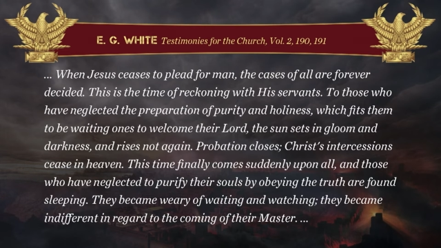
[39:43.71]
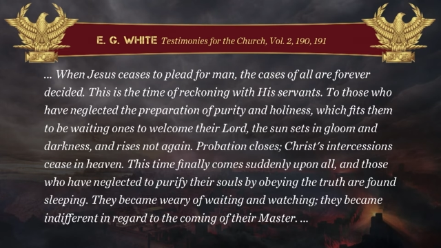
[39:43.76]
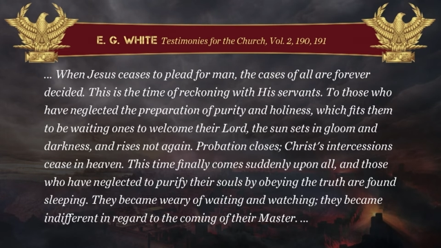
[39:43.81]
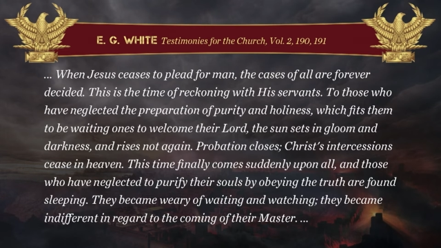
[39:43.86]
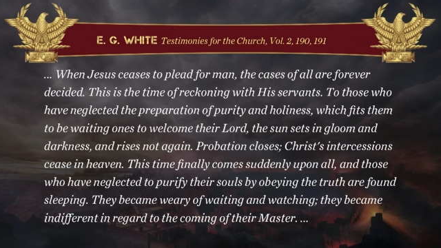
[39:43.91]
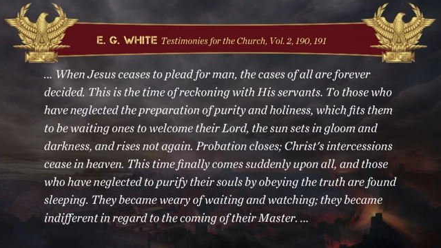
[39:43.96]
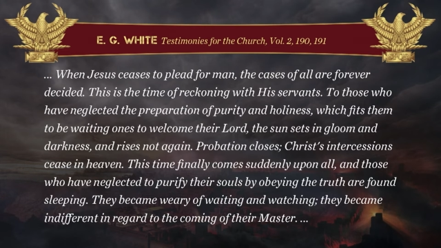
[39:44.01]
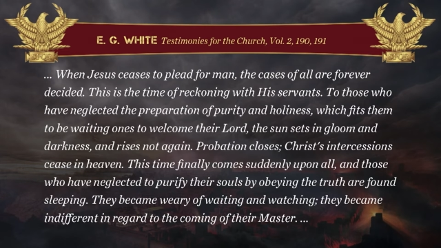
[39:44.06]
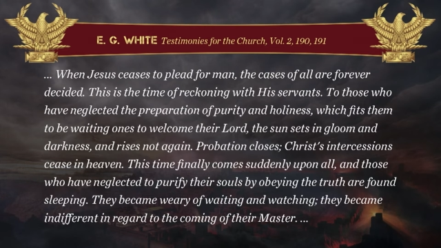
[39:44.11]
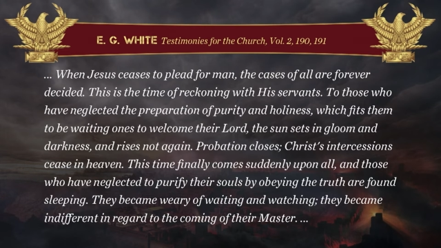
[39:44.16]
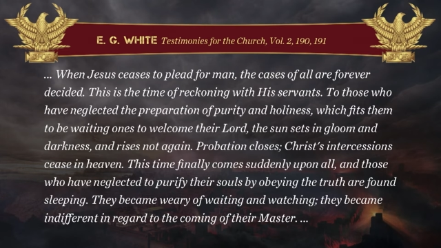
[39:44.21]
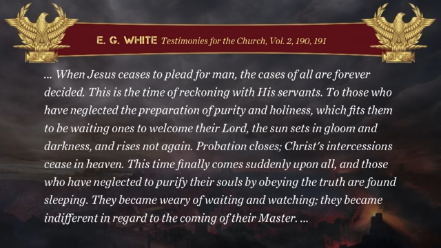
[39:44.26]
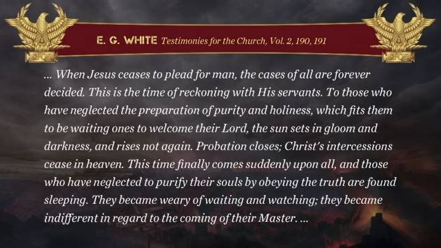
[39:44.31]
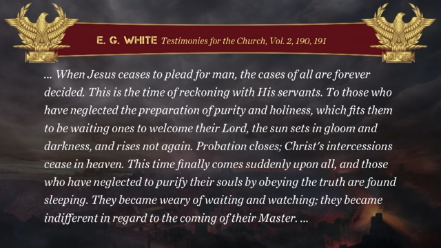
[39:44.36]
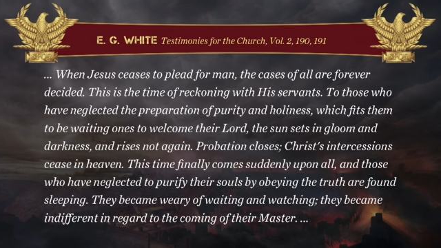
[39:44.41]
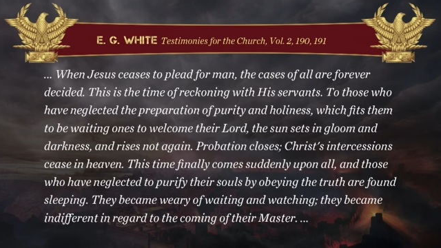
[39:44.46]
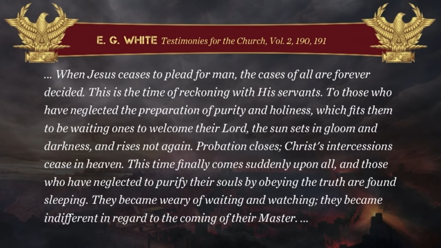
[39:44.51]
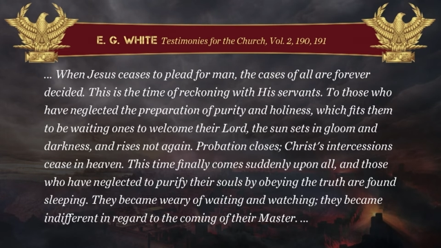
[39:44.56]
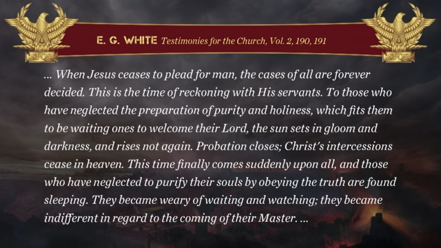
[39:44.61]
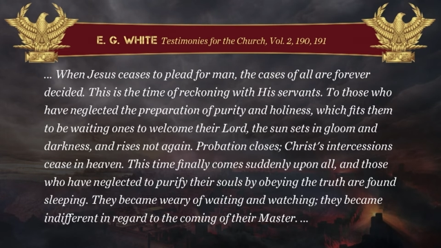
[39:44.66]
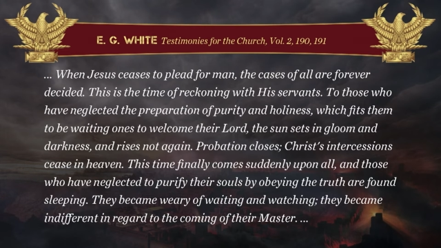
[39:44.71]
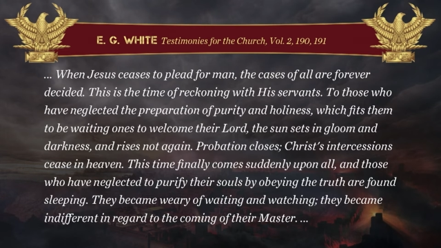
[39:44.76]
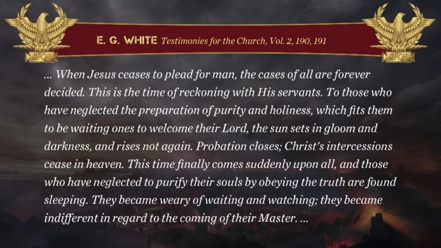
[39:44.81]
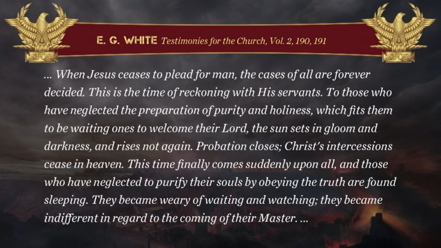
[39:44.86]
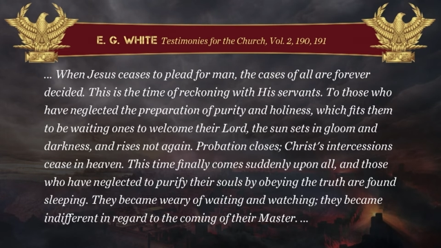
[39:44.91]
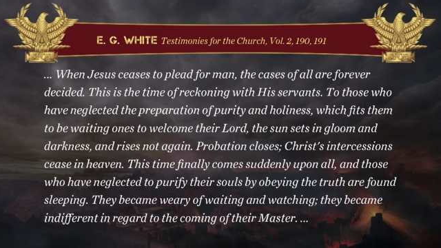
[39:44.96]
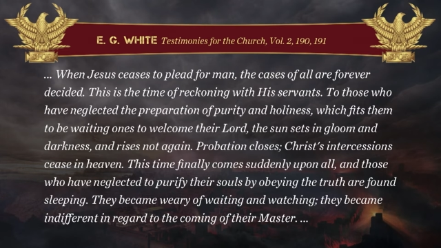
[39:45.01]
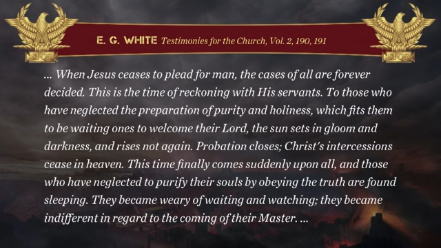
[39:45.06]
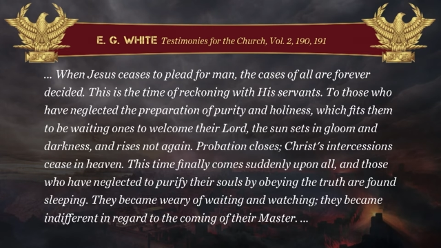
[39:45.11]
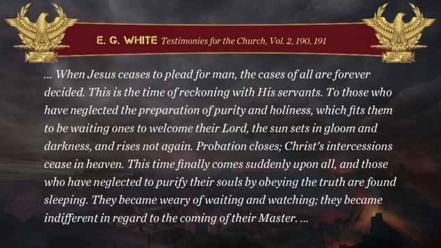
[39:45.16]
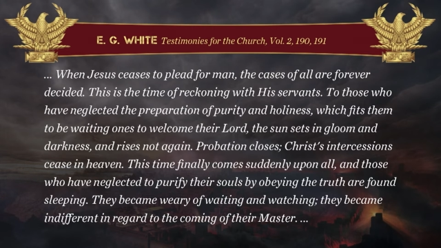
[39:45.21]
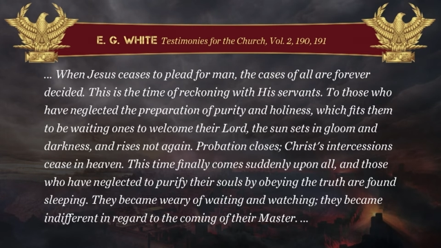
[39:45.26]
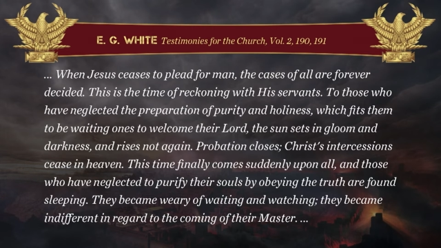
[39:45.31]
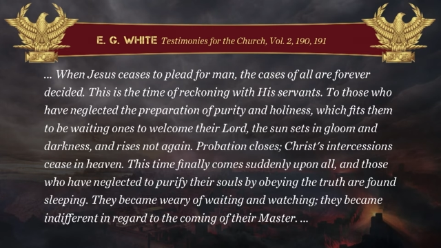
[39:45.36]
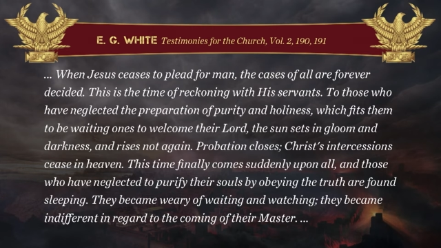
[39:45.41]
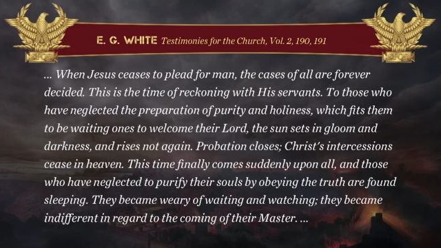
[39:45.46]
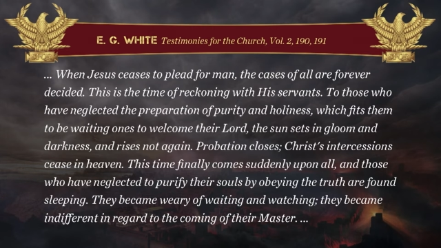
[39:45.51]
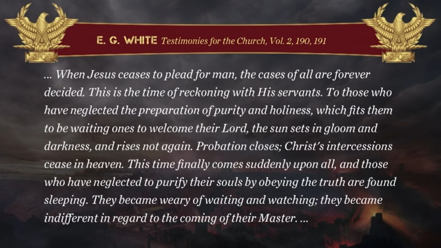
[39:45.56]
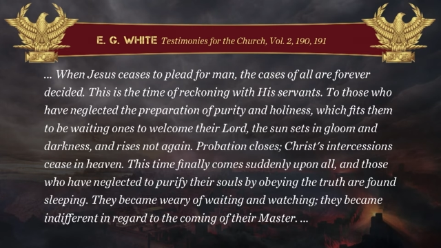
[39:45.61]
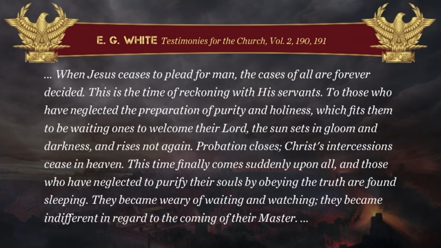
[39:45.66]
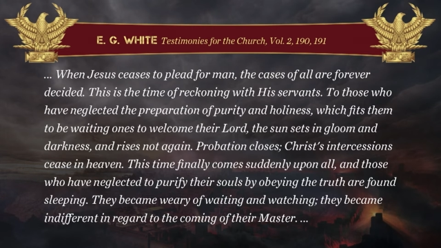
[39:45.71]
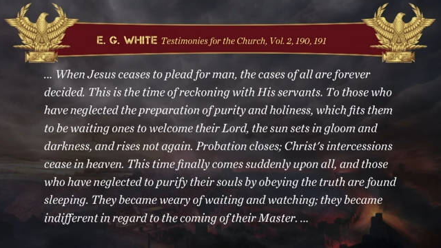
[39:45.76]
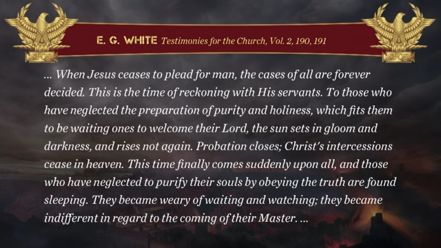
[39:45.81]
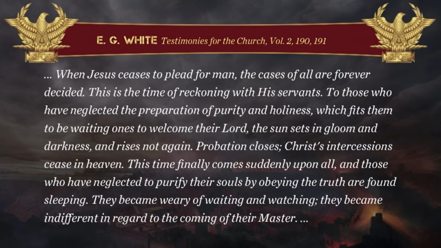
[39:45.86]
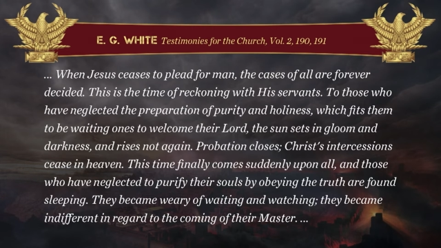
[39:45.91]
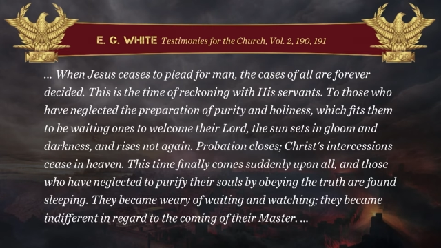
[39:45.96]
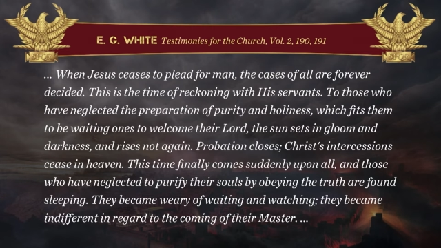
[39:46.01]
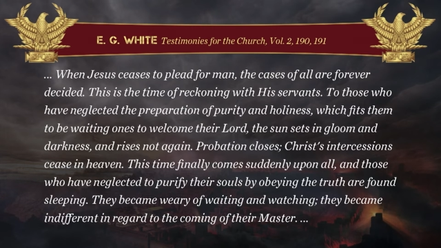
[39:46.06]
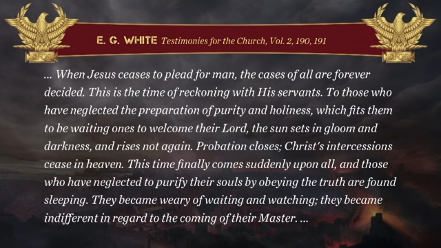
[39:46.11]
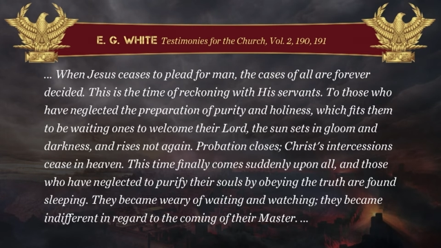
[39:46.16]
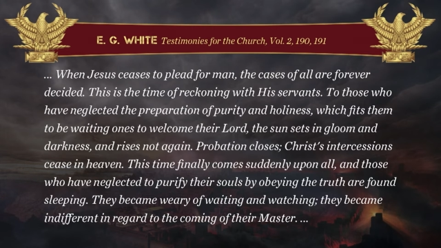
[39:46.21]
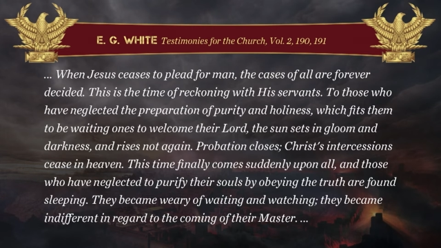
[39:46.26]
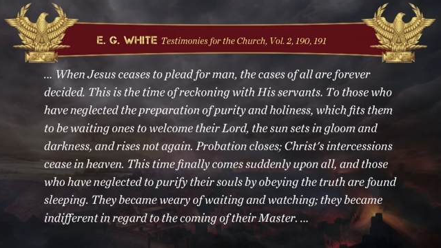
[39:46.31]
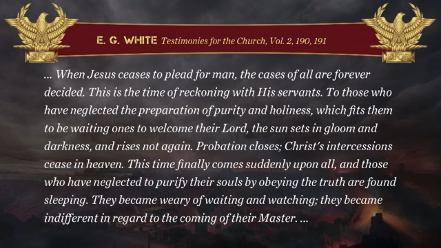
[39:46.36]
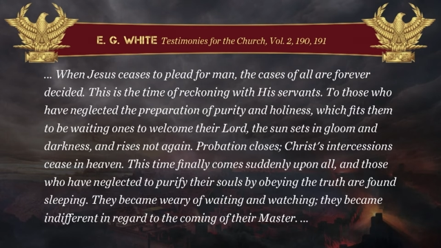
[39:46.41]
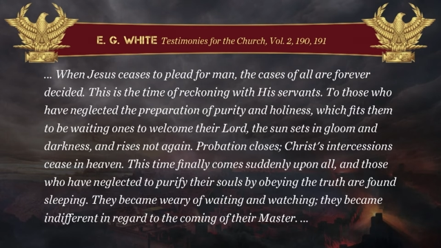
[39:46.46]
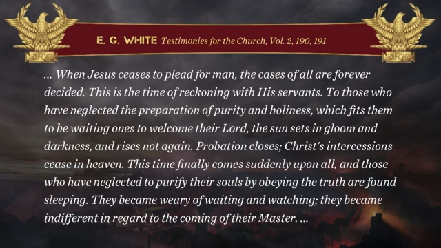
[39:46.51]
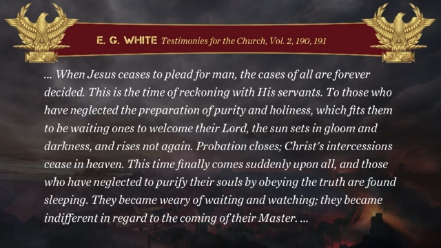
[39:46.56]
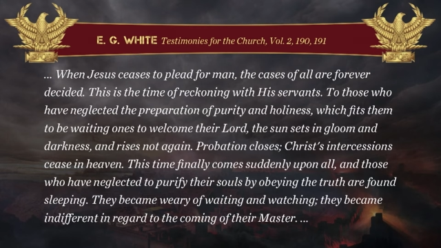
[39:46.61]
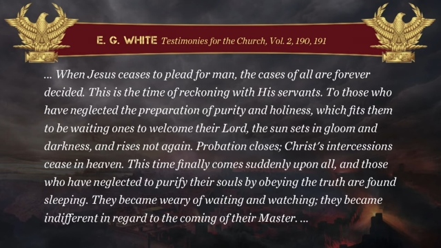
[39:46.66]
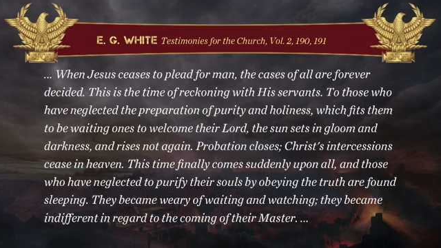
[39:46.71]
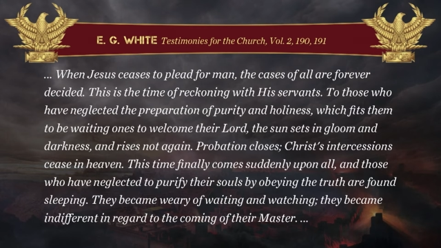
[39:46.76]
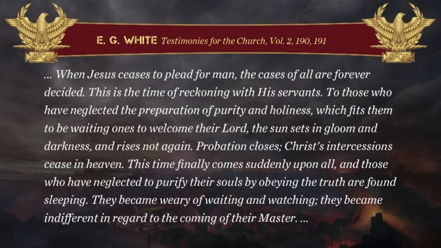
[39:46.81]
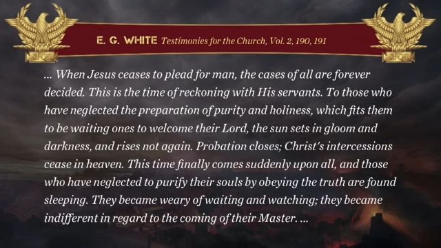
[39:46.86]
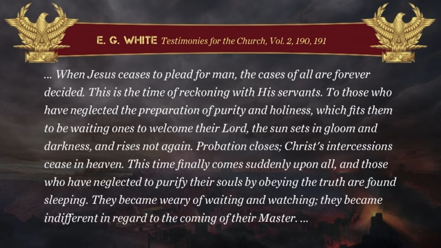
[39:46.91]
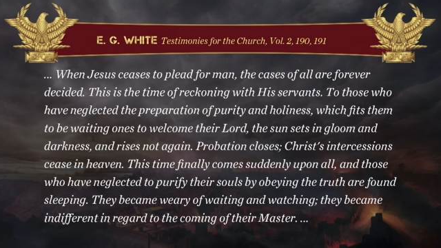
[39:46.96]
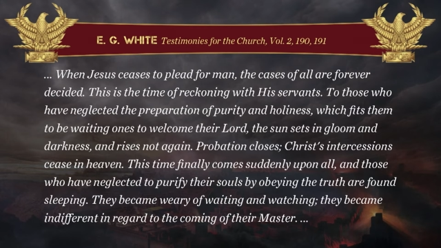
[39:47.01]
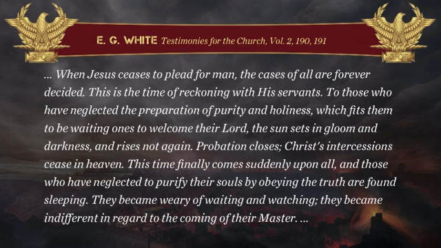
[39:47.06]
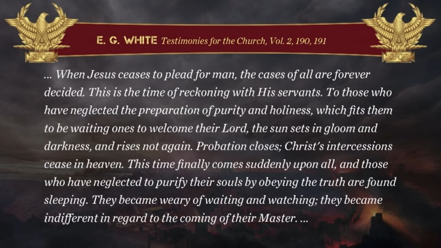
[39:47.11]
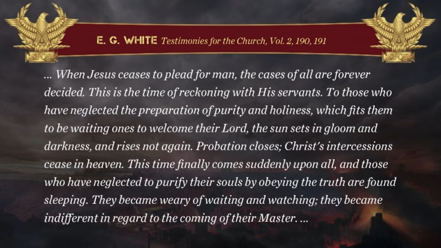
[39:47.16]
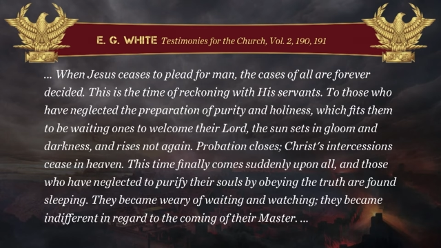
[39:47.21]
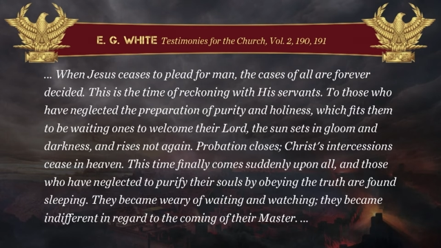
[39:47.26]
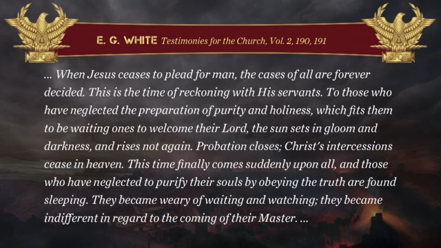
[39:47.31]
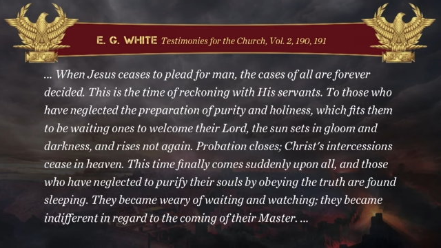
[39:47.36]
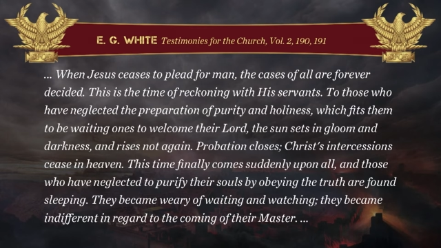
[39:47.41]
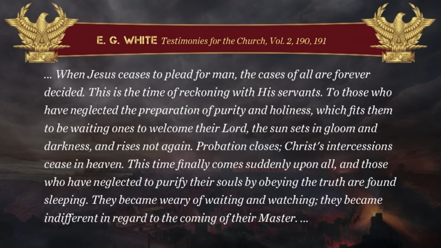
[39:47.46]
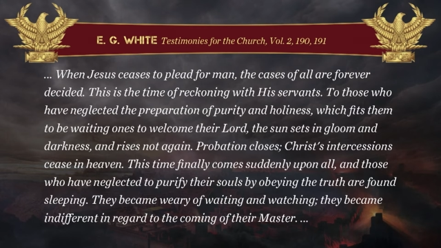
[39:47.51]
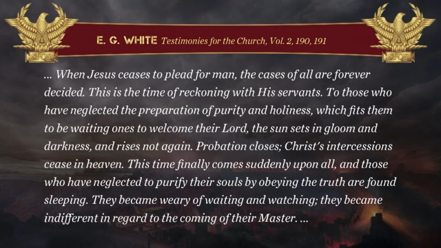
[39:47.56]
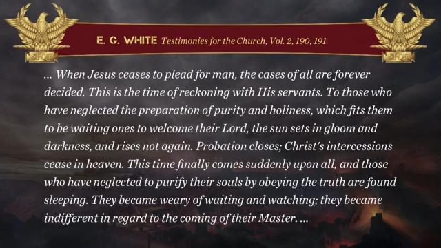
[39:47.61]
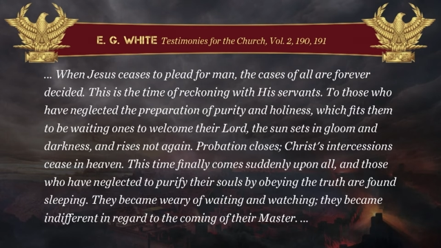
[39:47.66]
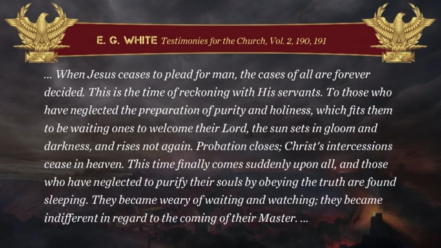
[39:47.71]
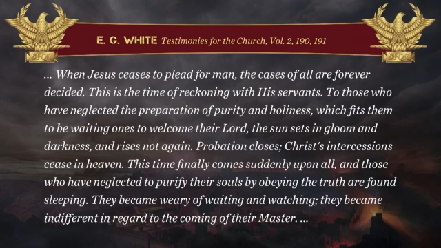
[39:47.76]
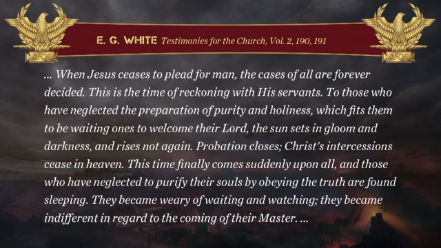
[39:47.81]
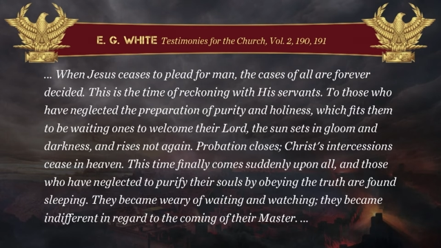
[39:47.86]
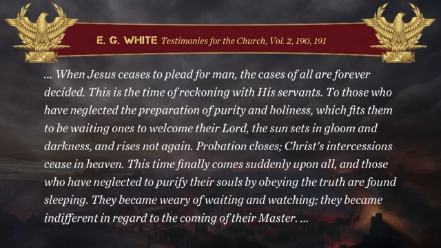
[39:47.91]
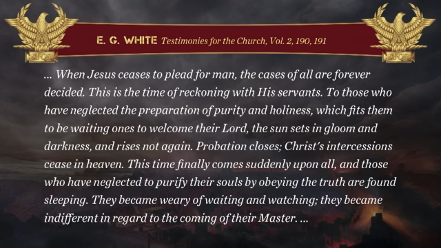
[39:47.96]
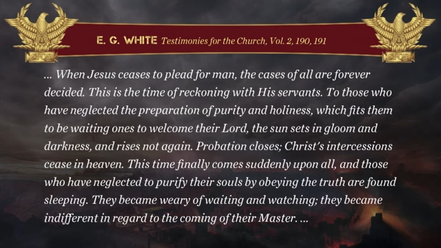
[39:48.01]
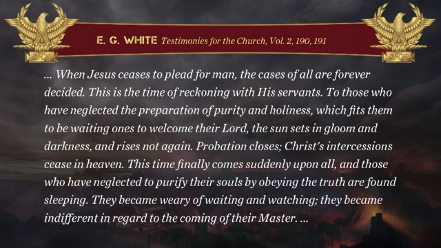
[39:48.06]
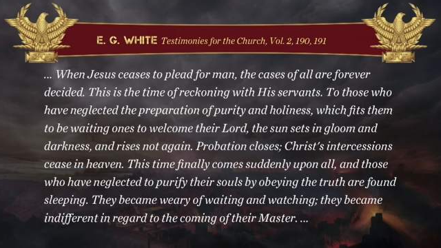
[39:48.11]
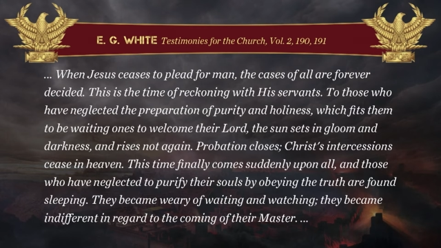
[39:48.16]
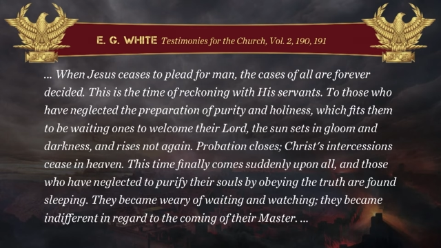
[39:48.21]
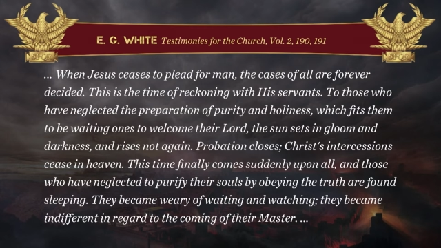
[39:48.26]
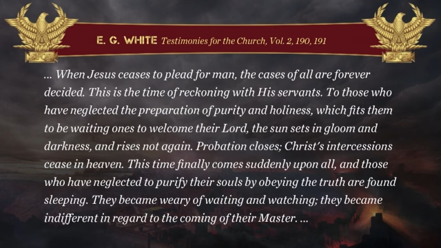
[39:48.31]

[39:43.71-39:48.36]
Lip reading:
(no speaker visible)